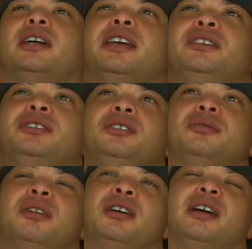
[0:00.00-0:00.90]
used
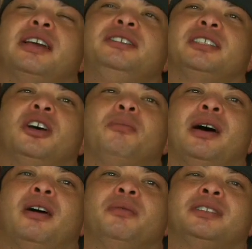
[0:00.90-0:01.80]
to help
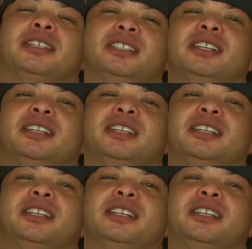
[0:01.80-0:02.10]
out with like the